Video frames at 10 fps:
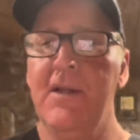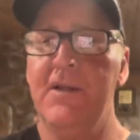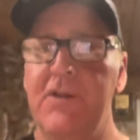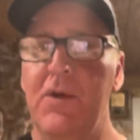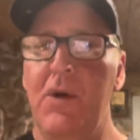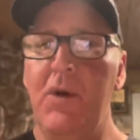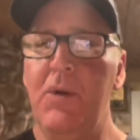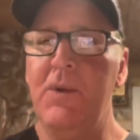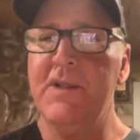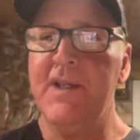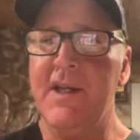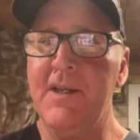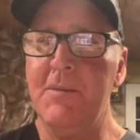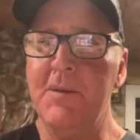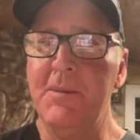So hold on one second.
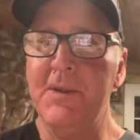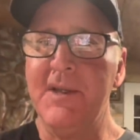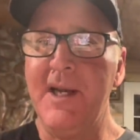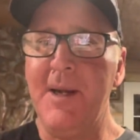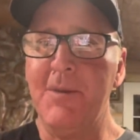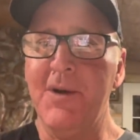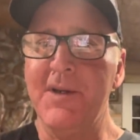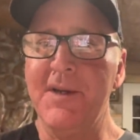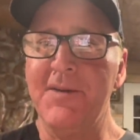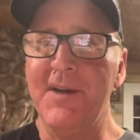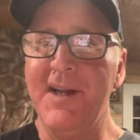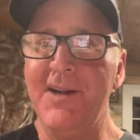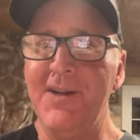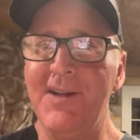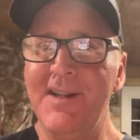I'm going to put the camera on a different
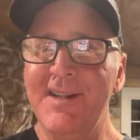angle.